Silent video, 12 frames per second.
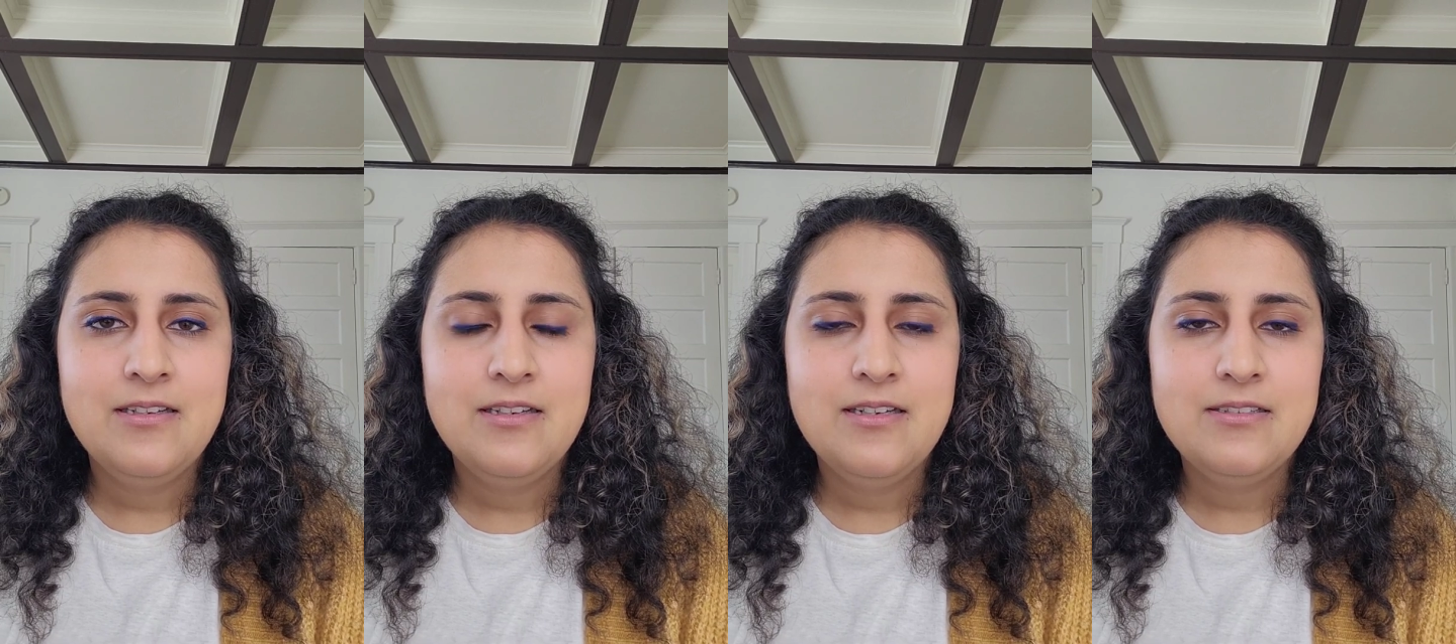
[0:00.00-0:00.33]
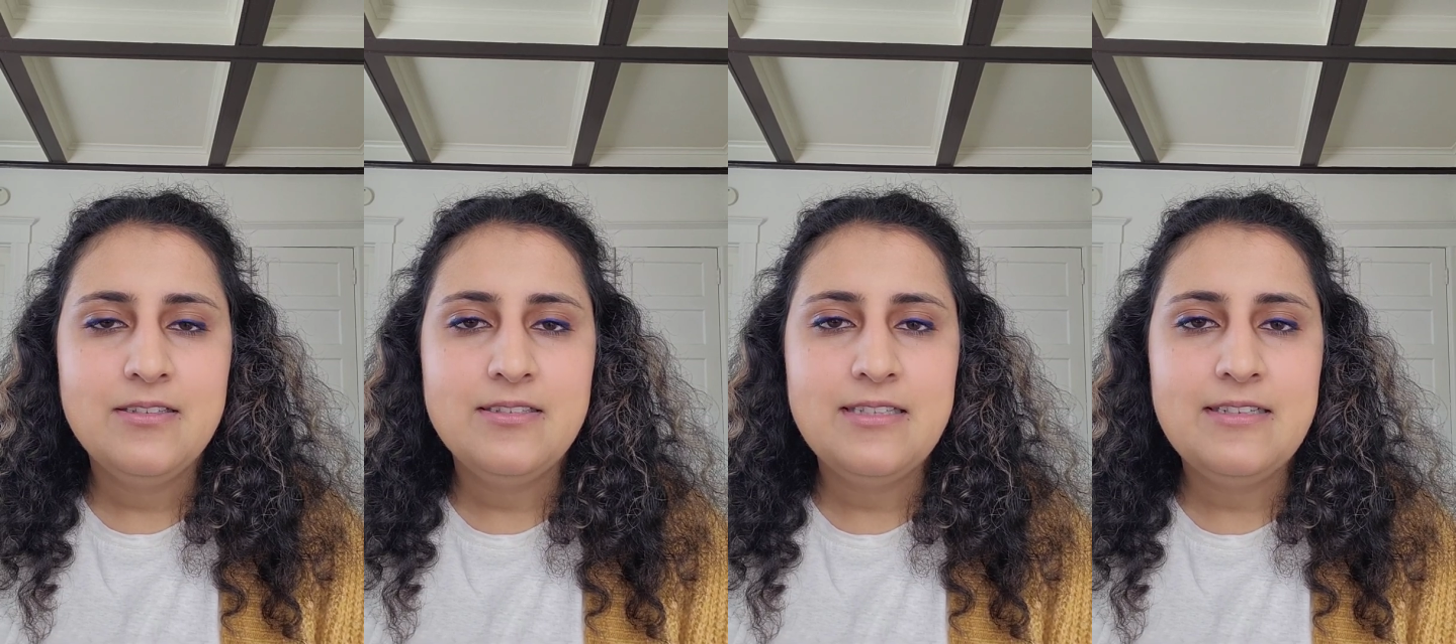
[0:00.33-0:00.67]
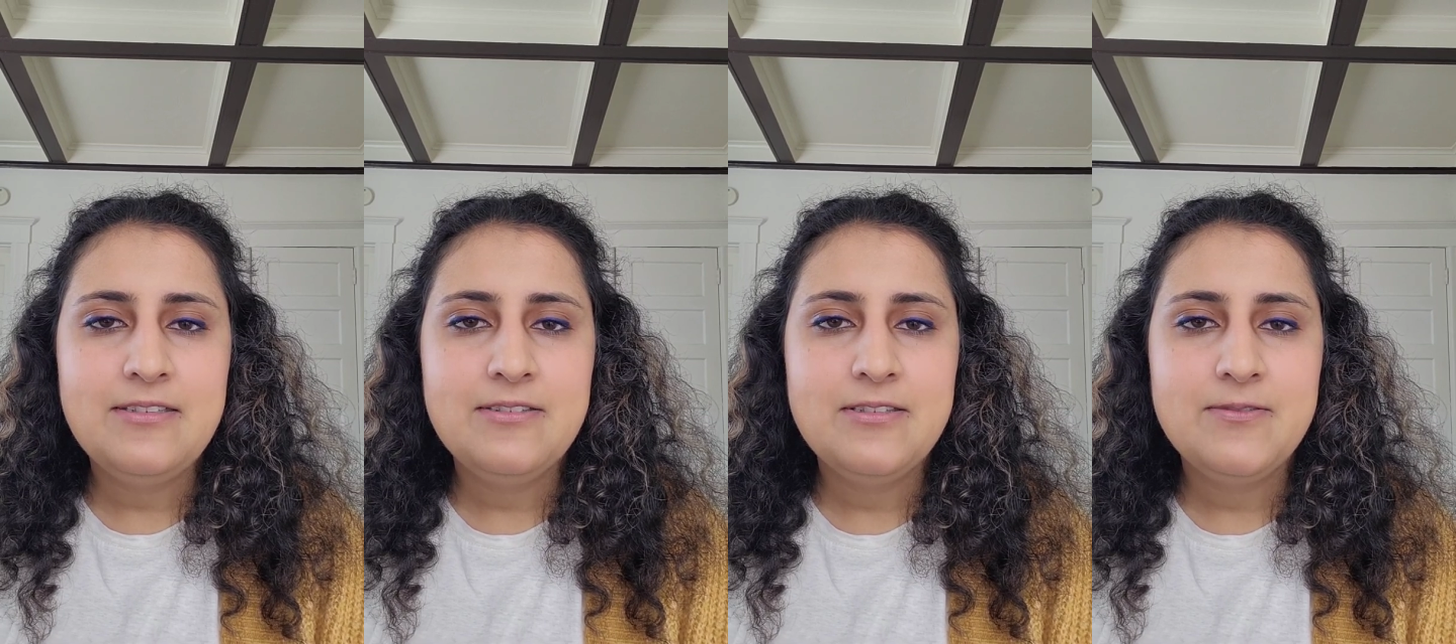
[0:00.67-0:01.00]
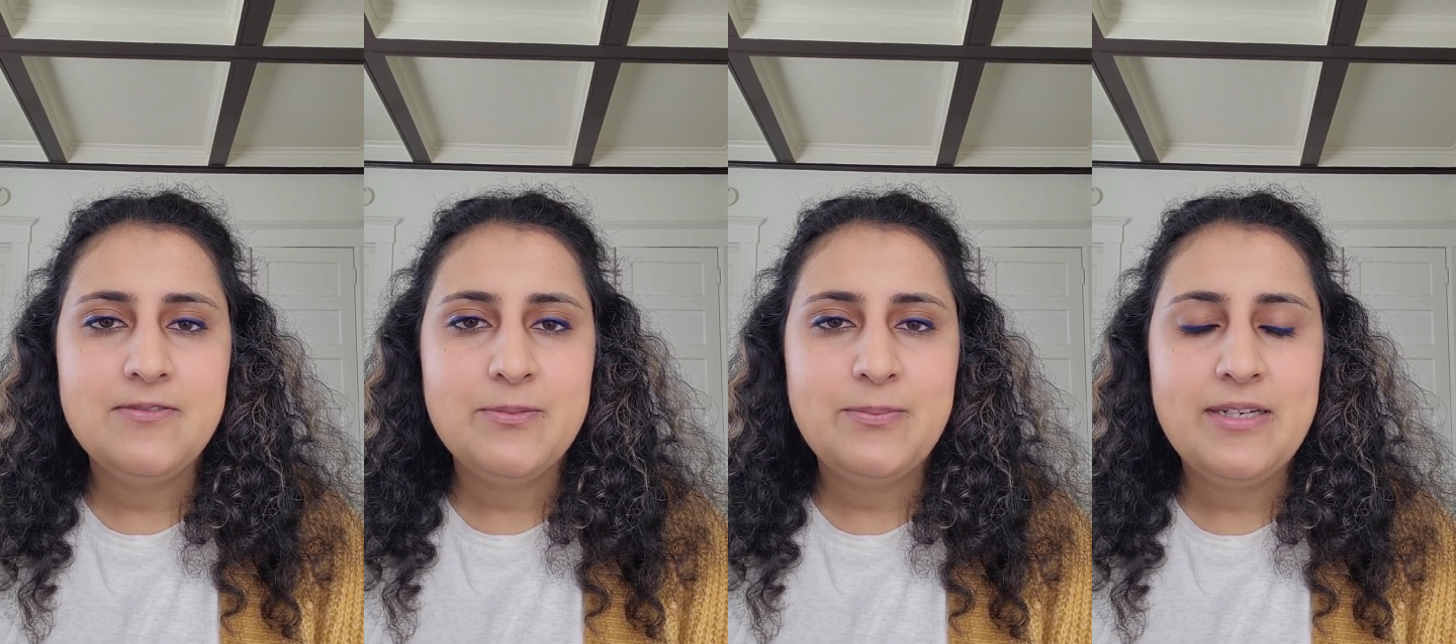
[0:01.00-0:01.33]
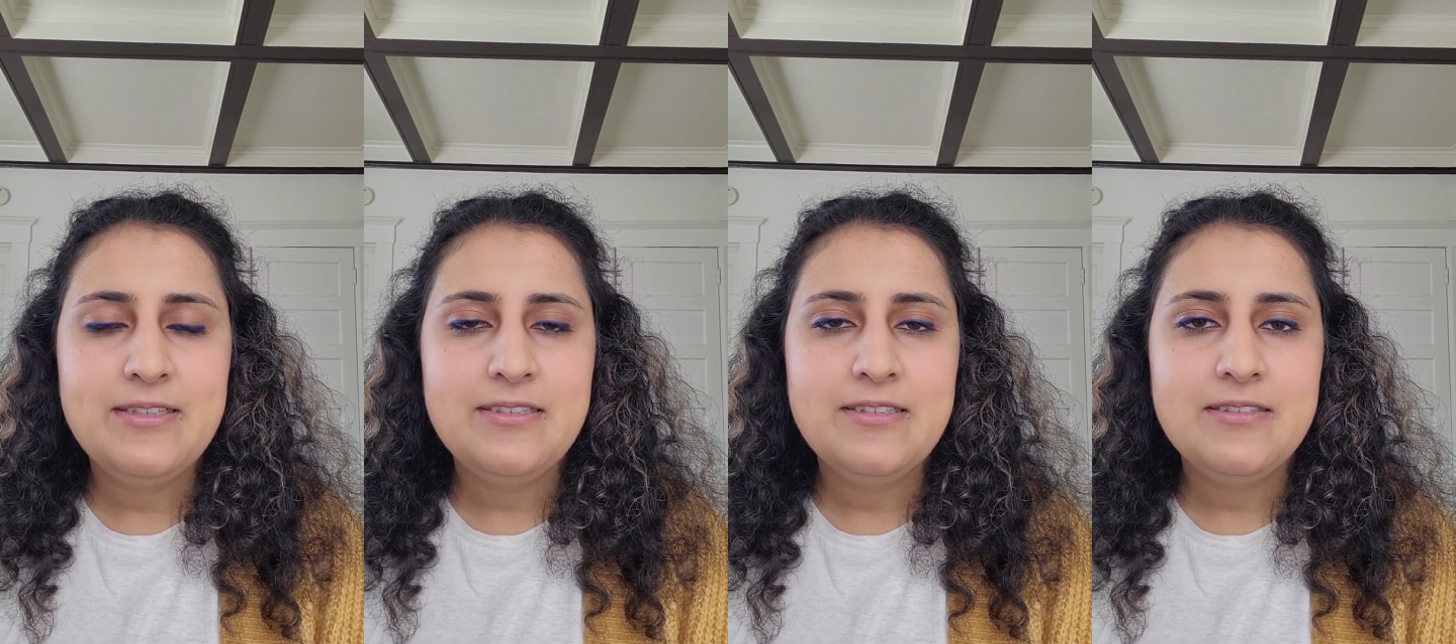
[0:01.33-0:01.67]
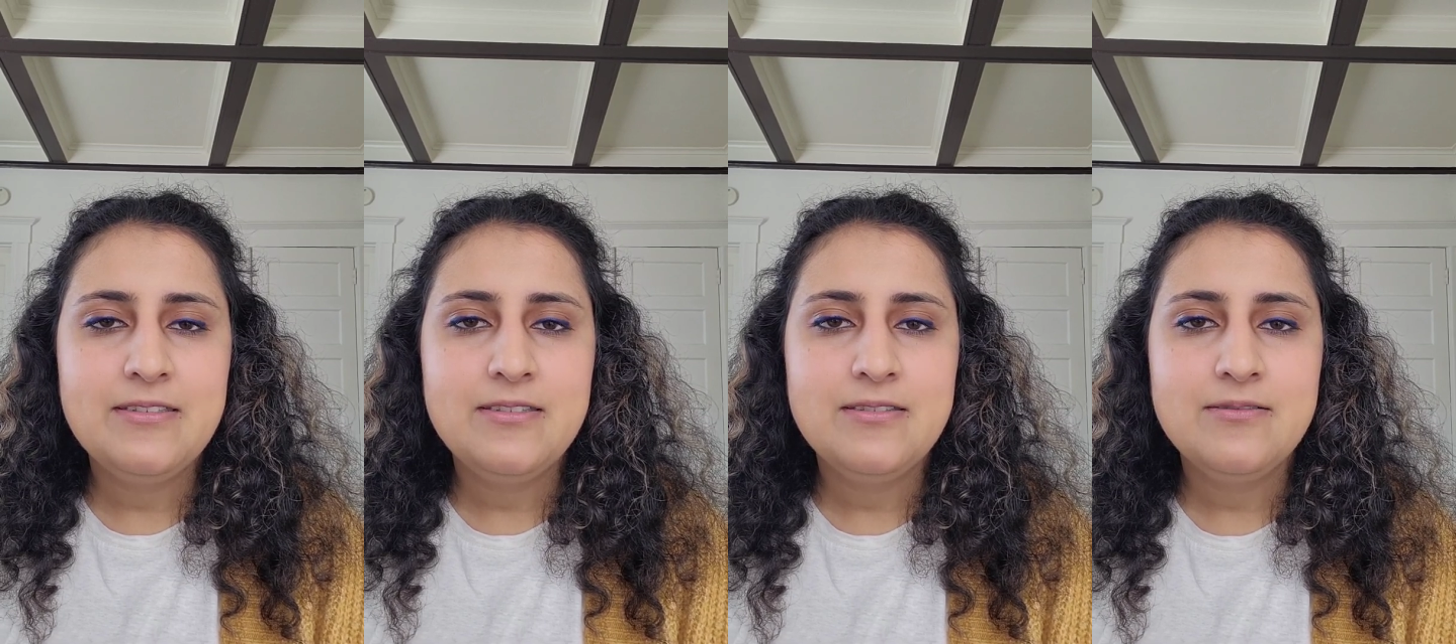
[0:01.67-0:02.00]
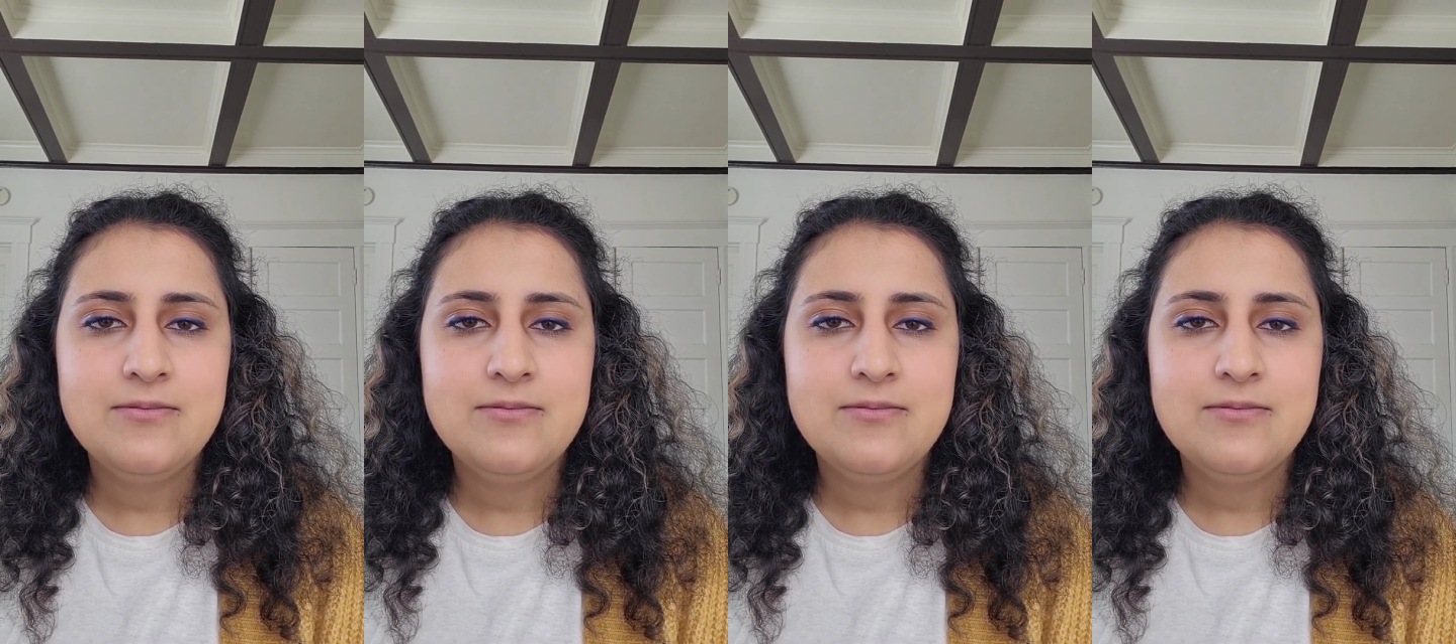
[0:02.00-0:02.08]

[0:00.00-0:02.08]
in the center of the pendant.